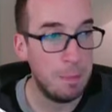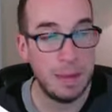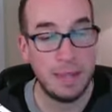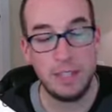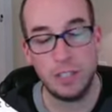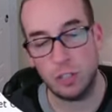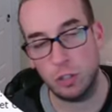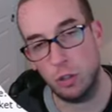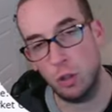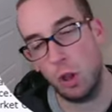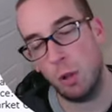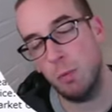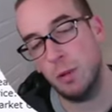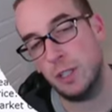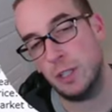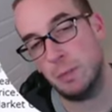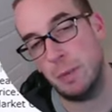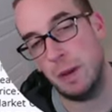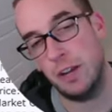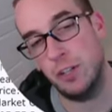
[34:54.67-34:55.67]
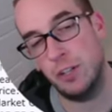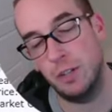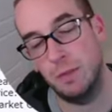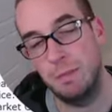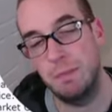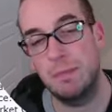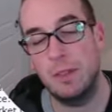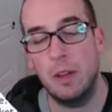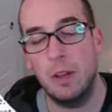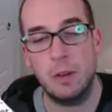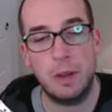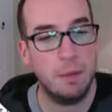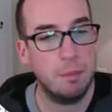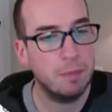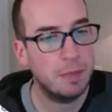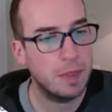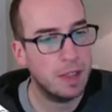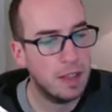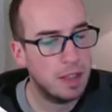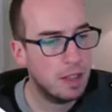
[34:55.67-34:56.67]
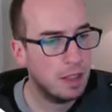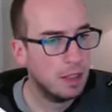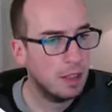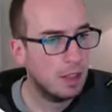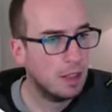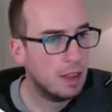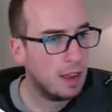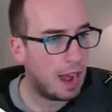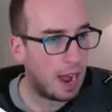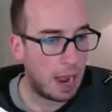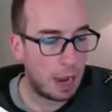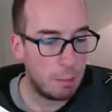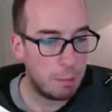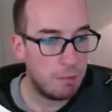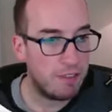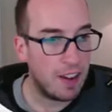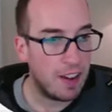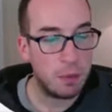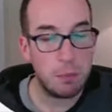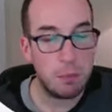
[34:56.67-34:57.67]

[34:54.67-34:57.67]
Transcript: amidst global expansion. Okay. I'm